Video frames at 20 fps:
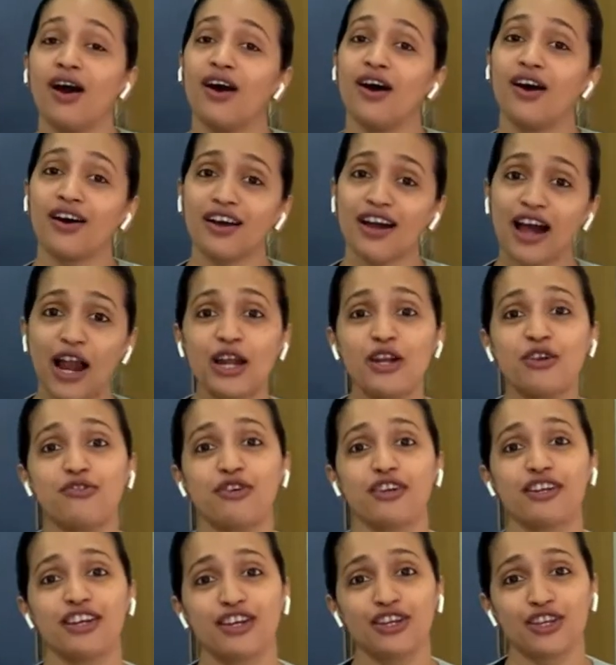Cult
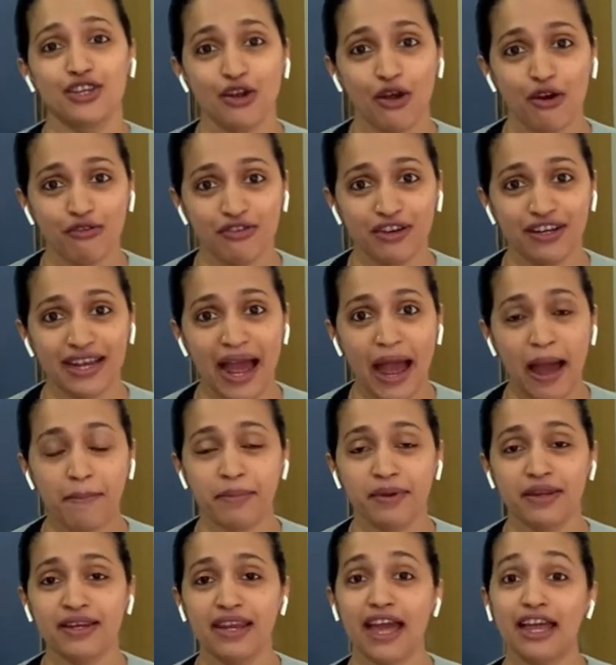Fit and Cure Fit
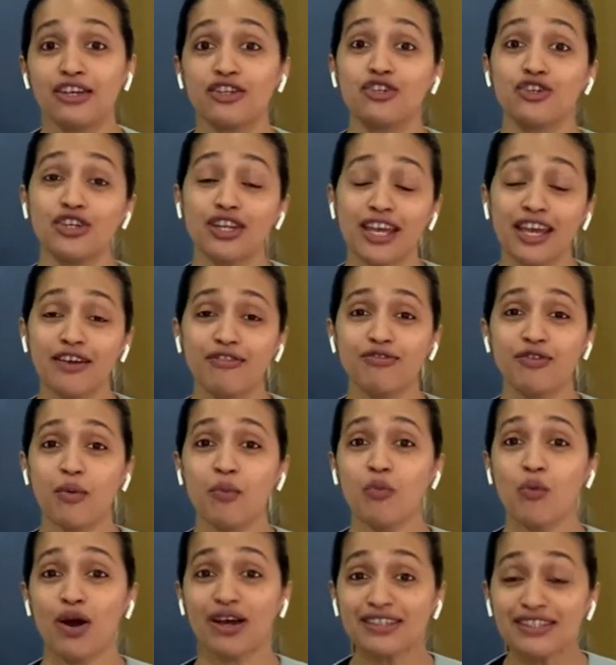happened. And today,
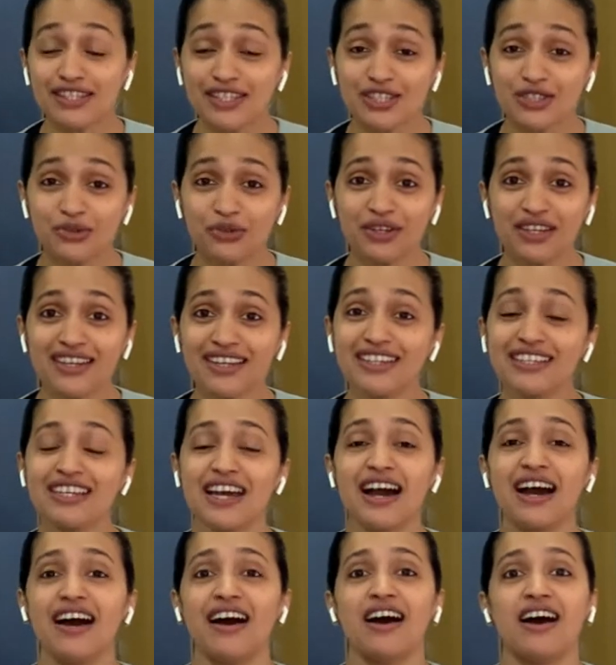from one student,
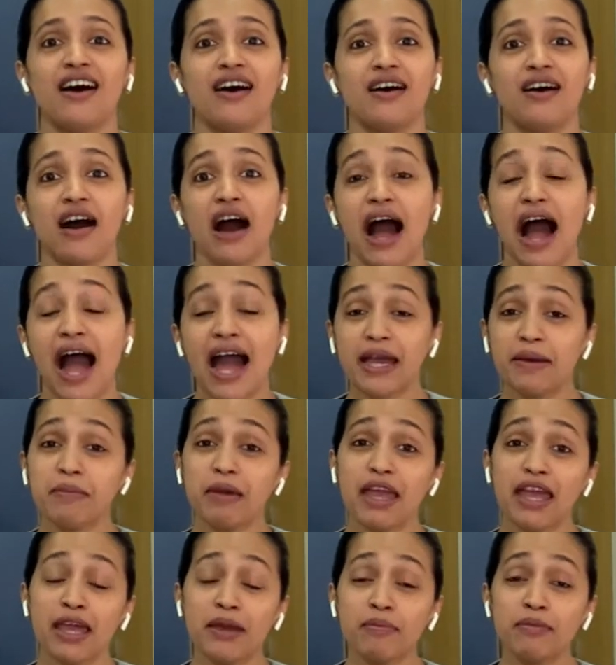
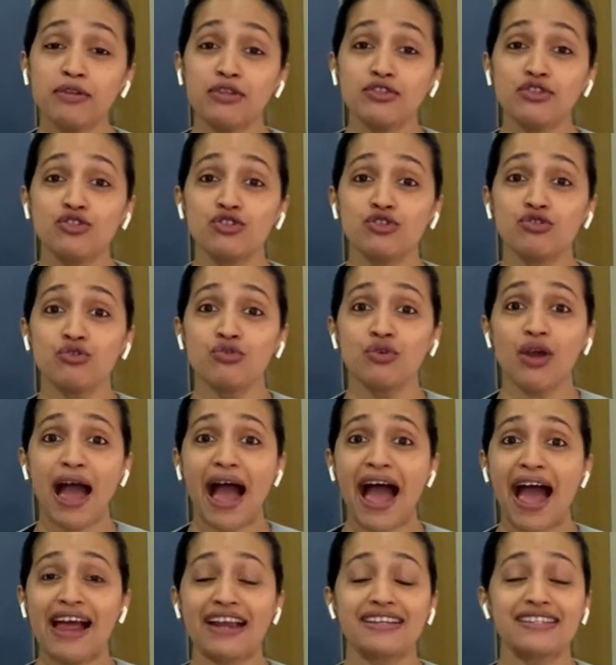I'm able to
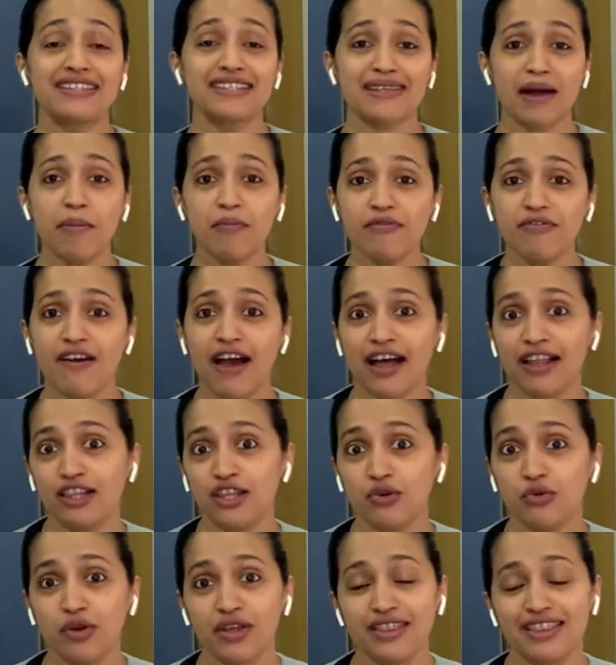add some
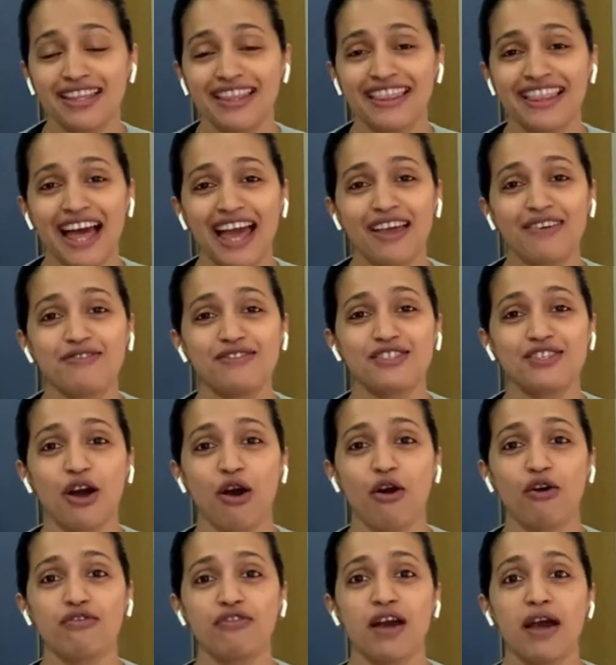value in the lives
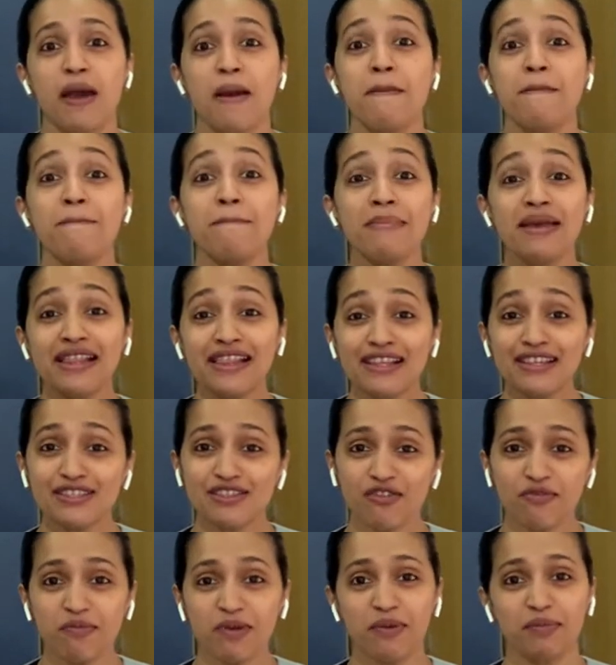of millions
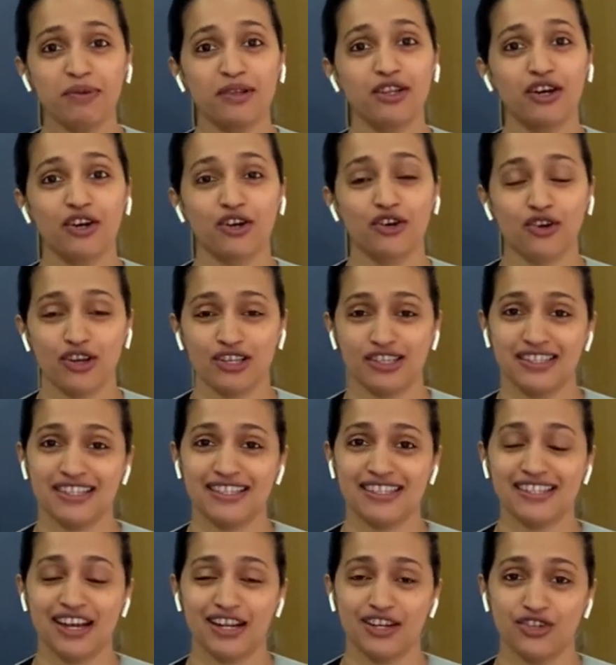of people across
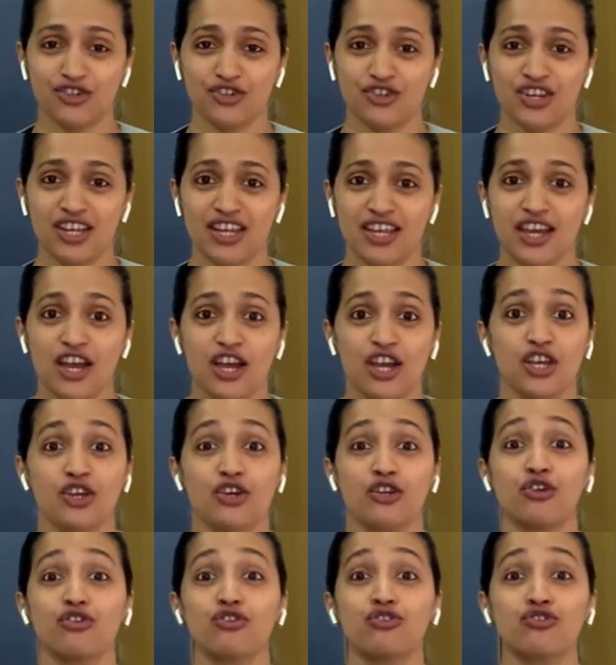this country,
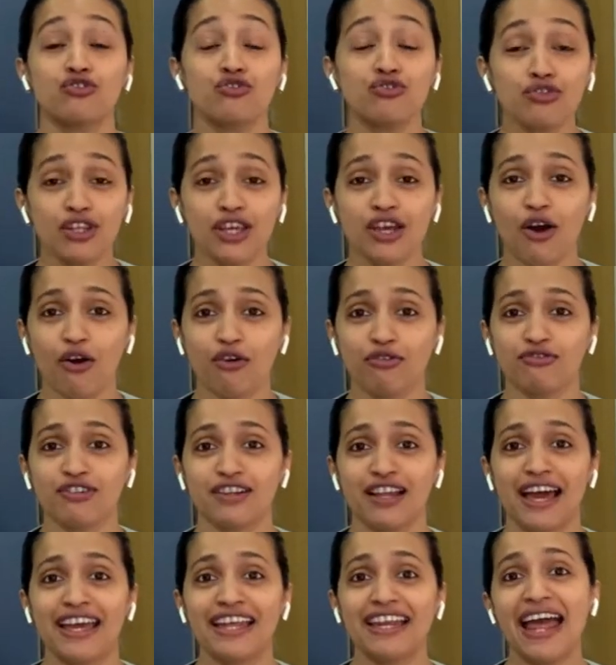through the
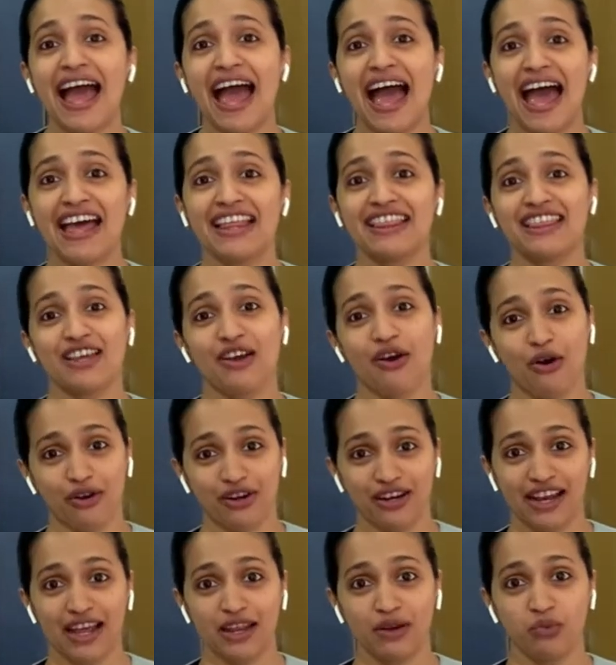offline and the
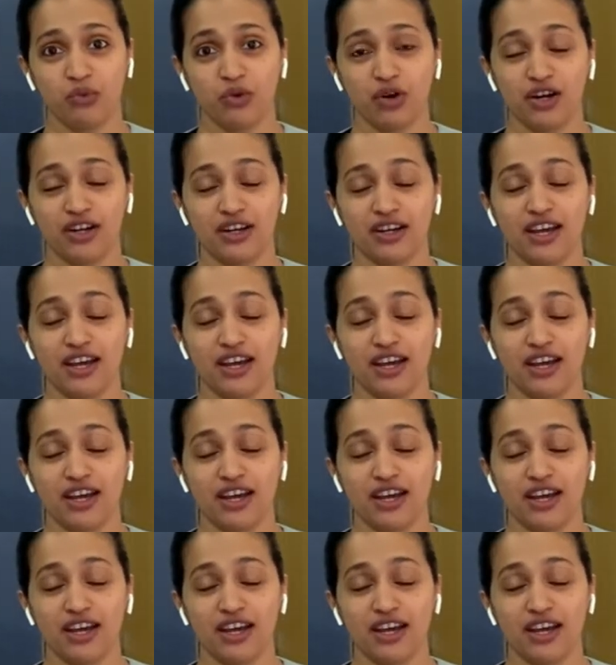online world.